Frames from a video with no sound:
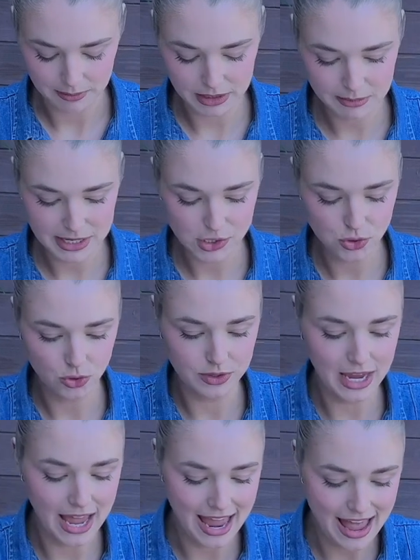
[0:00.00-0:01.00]
gonna make sure
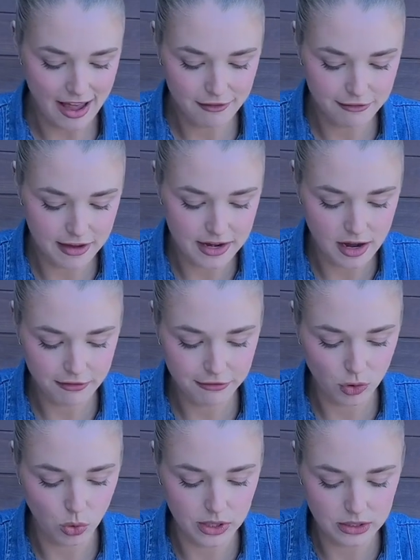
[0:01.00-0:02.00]
that I have enough
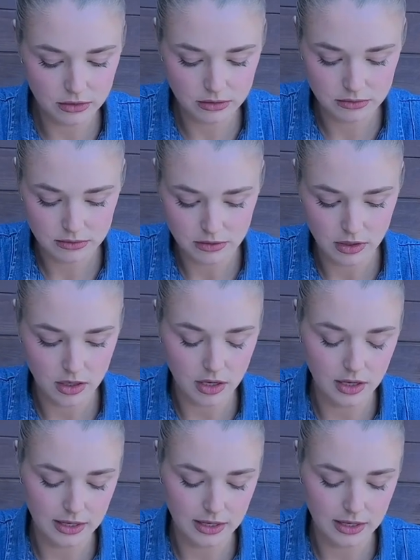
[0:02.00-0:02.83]
coil. Oh,